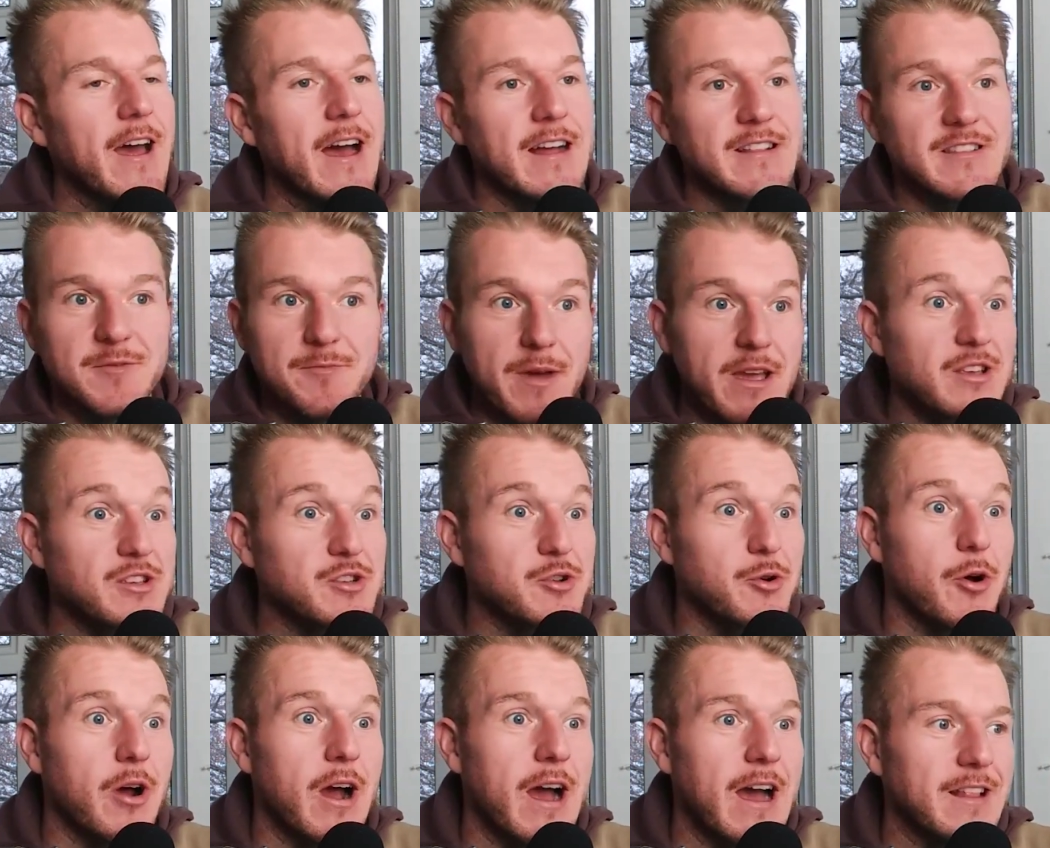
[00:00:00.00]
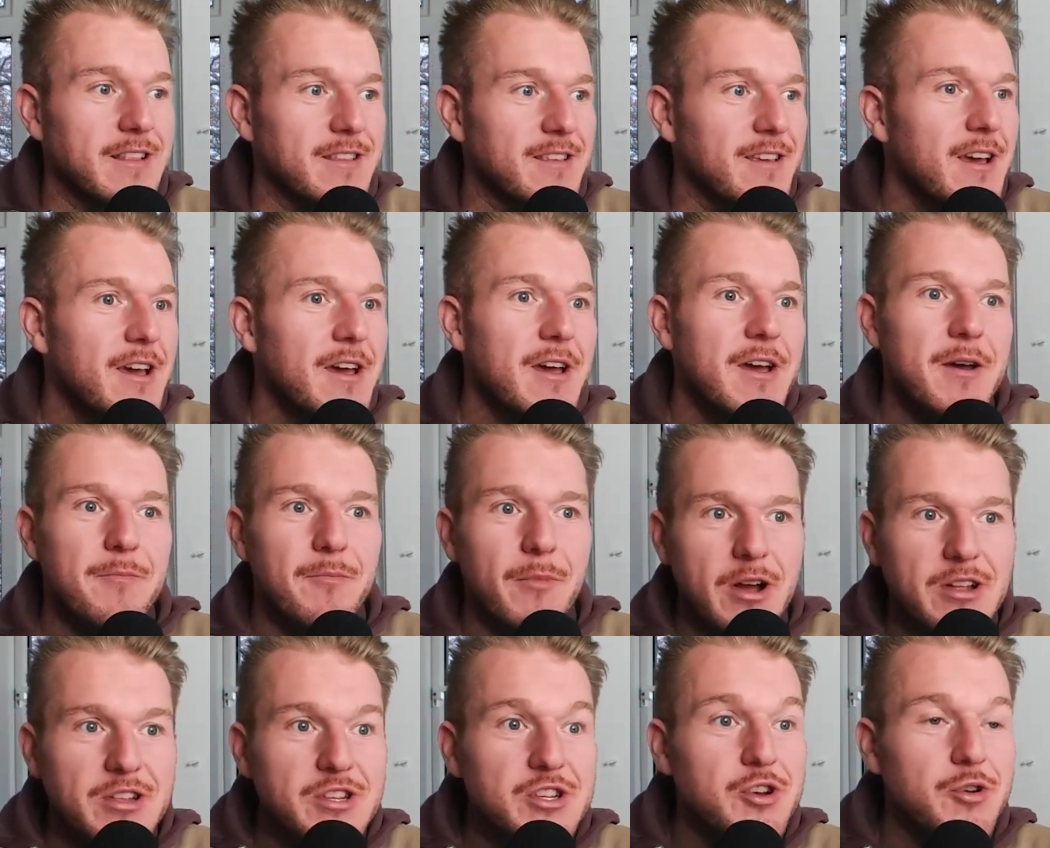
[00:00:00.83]
I had to make sure I had
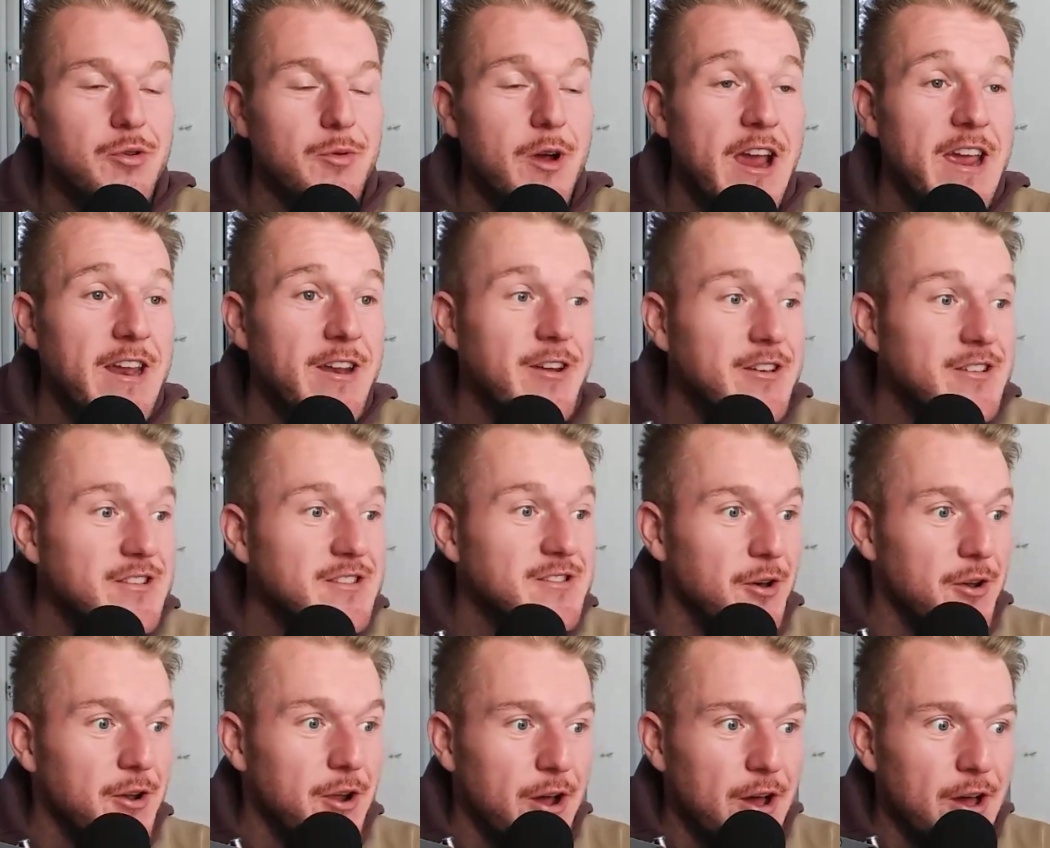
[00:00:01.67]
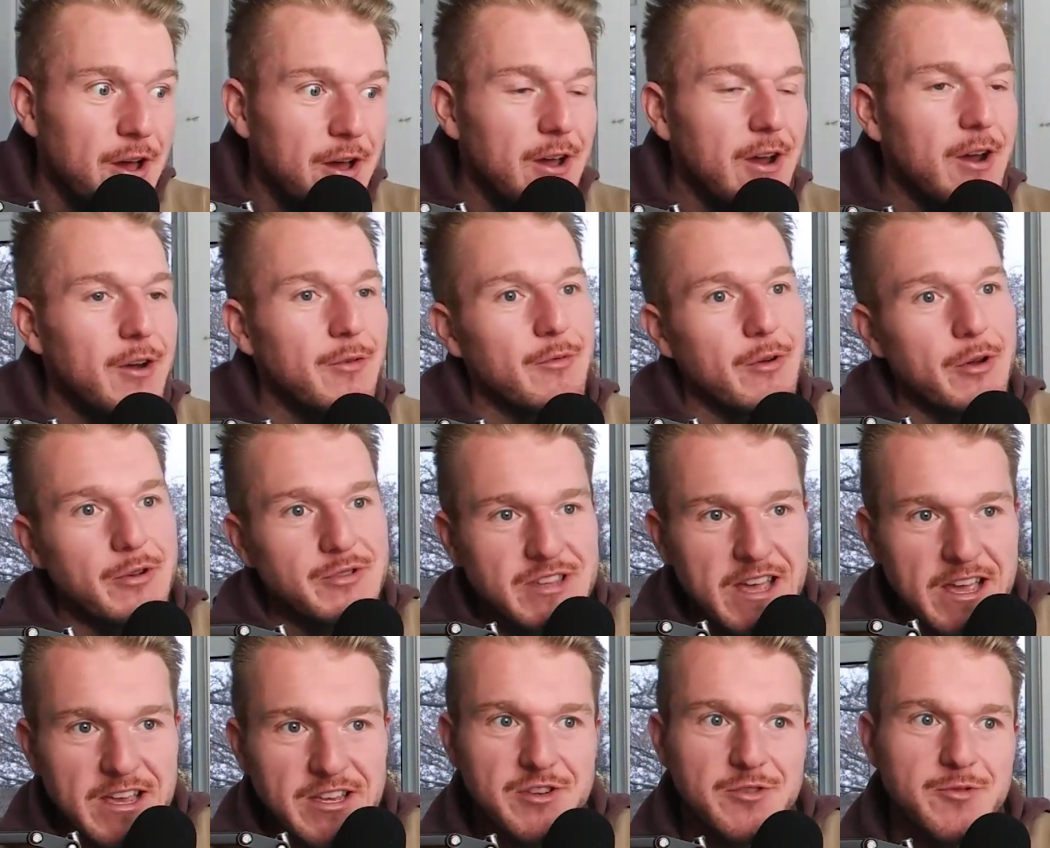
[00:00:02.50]
my trainers on a
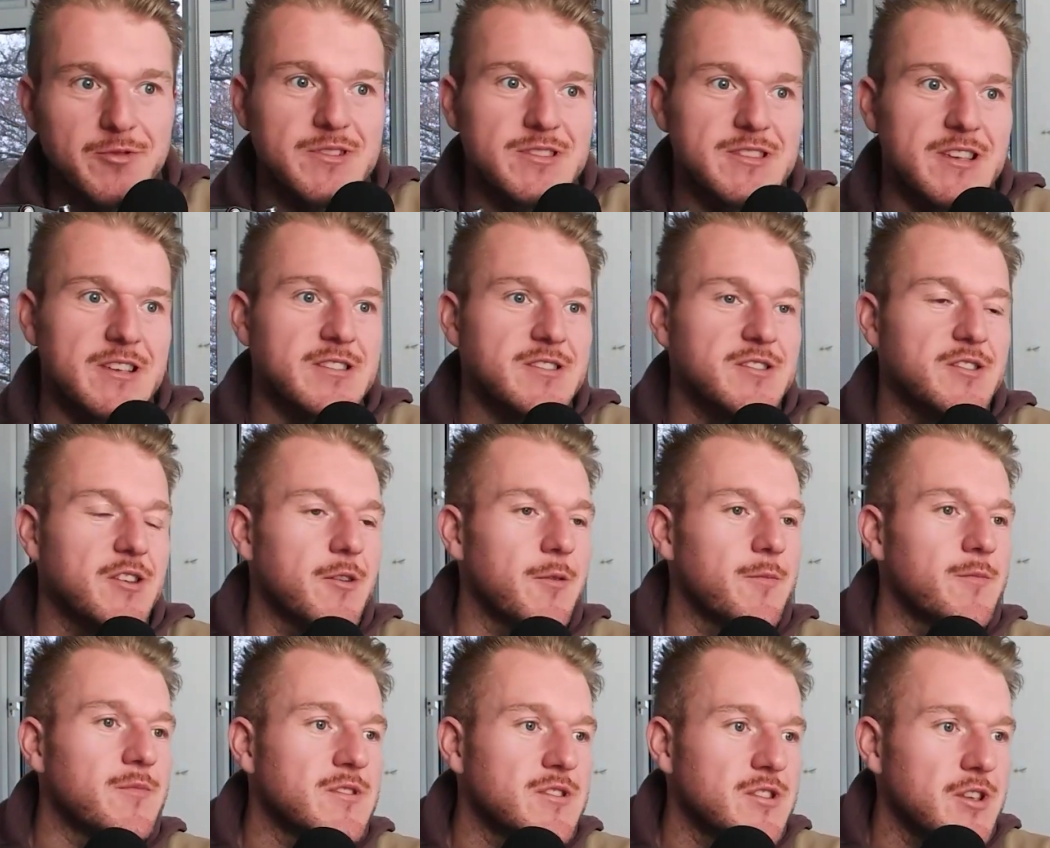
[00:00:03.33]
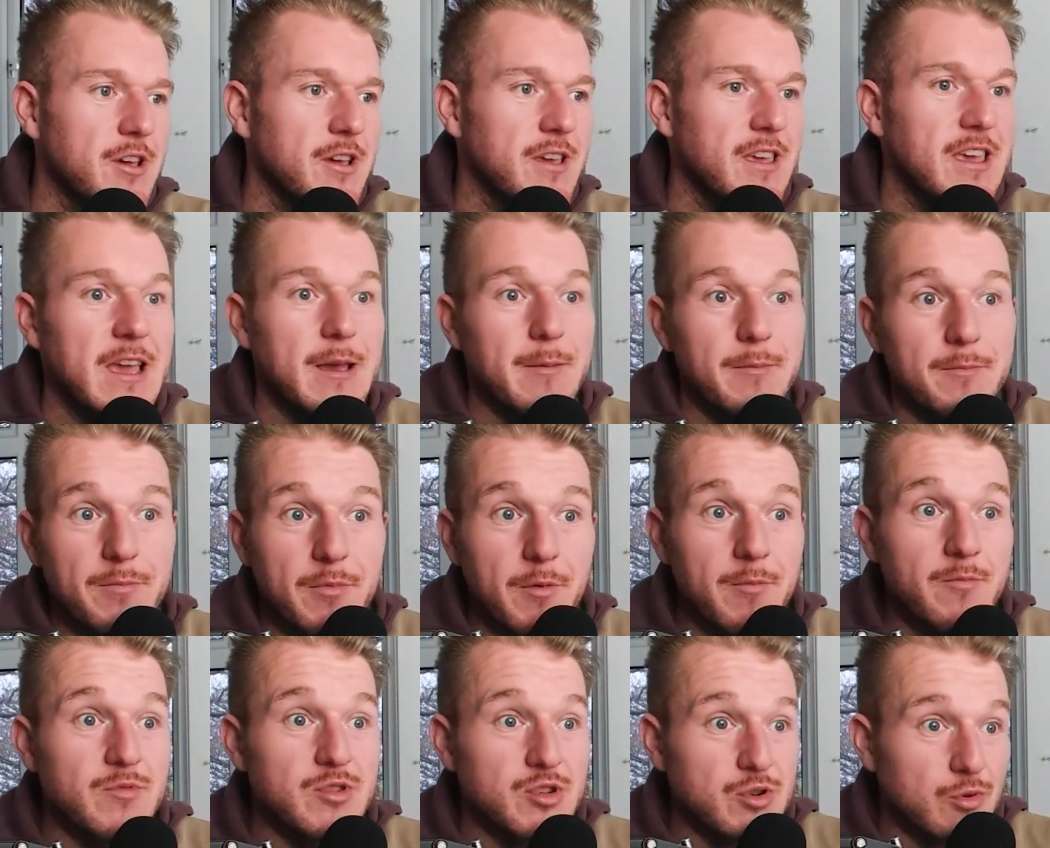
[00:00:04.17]
rotational system to keep
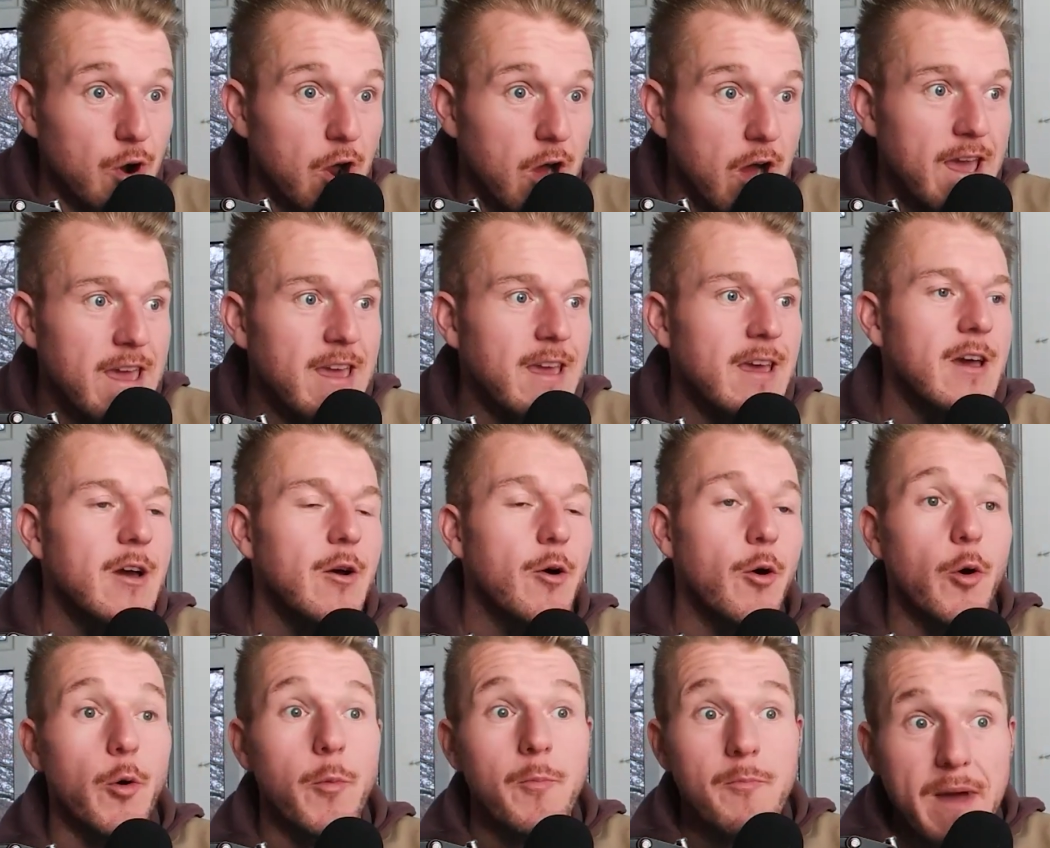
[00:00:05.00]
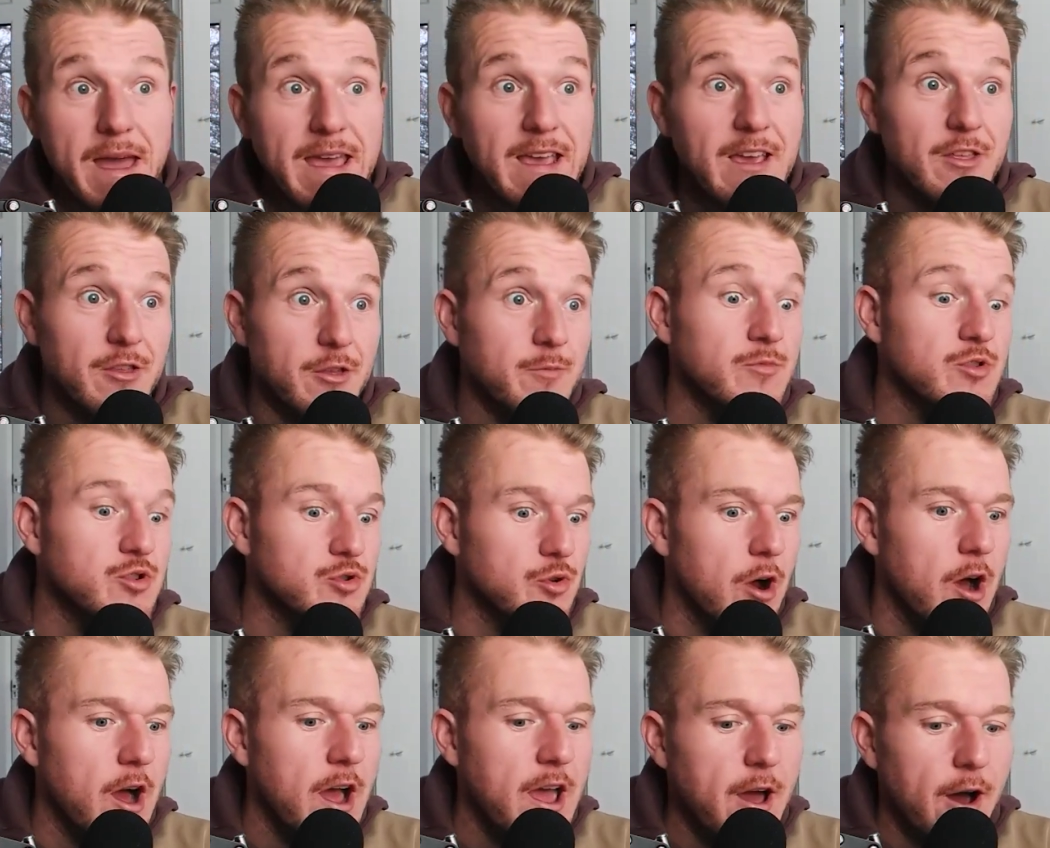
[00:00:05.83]
them dry or make them
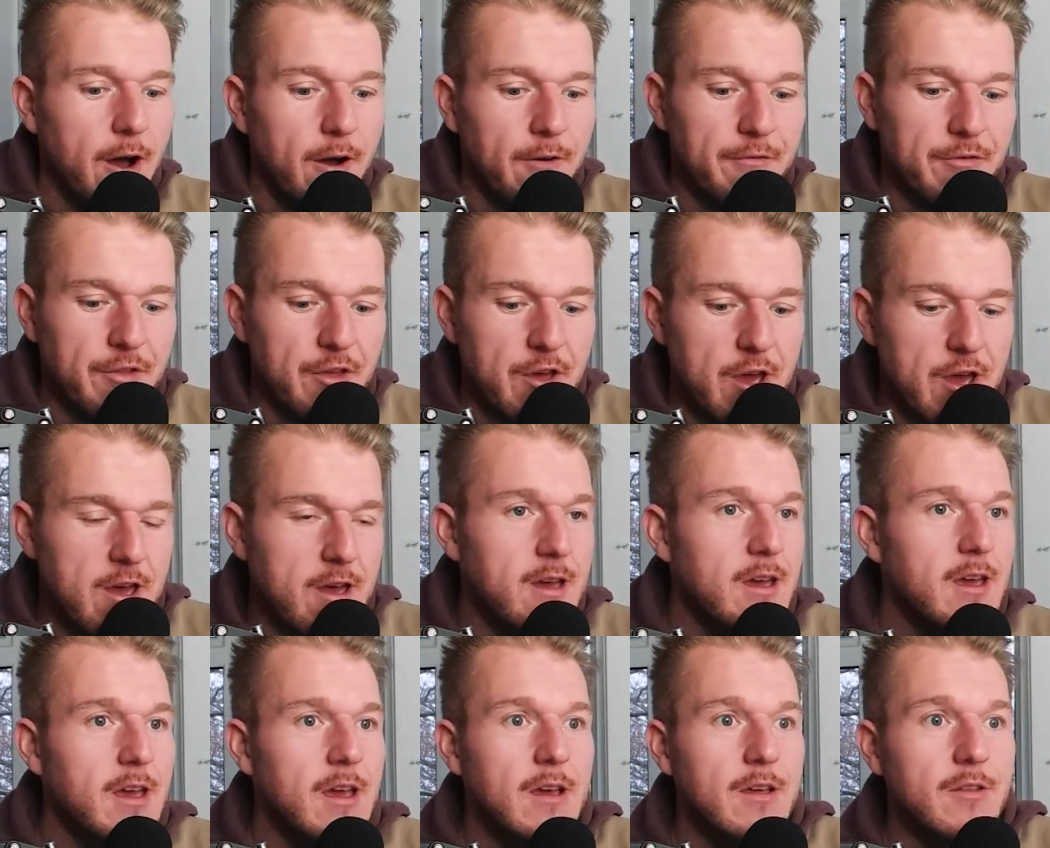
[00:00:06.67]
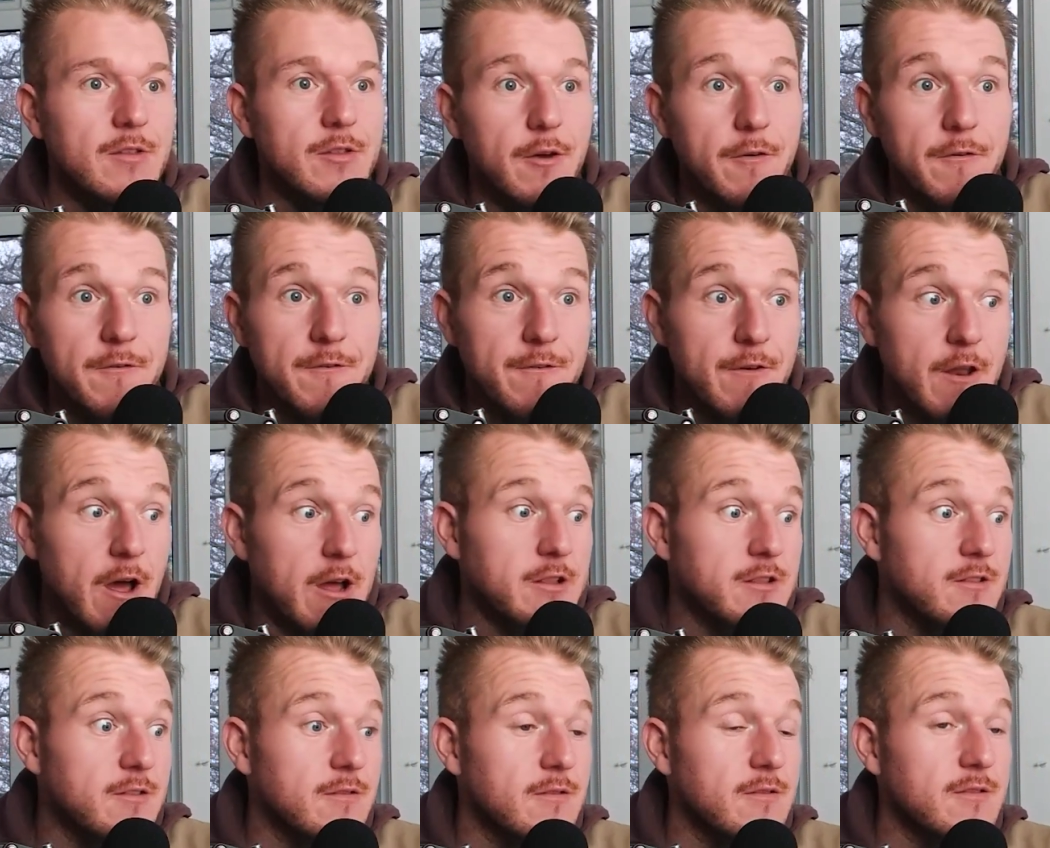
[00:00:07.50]
dry after the flood